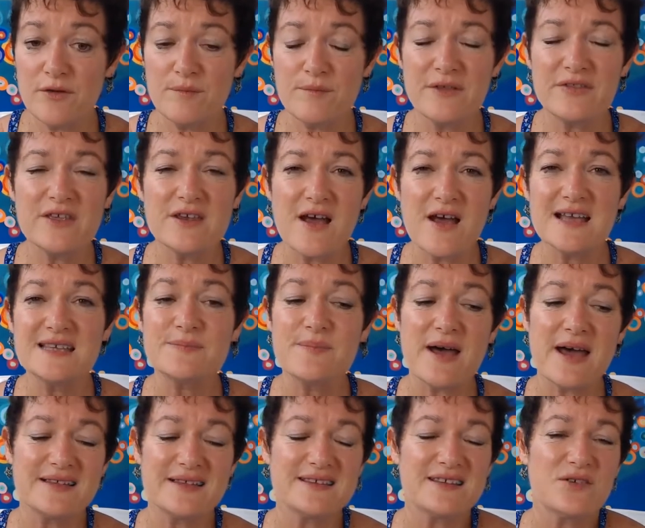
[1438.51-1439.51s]
but the nice
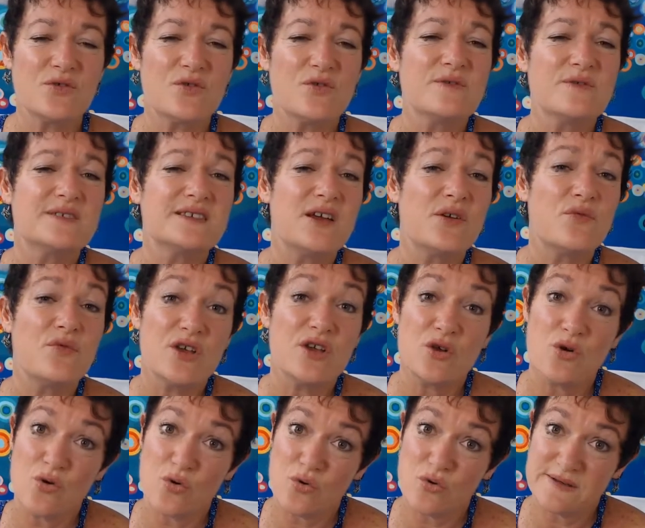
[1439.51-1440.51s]
part is it also
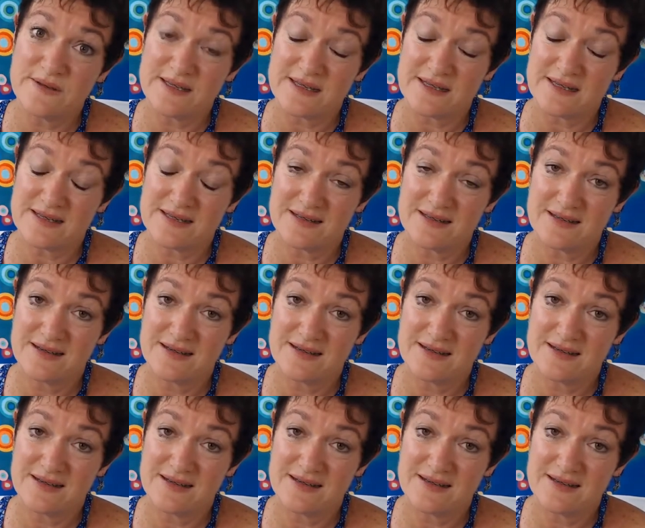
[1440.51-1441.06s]
records it.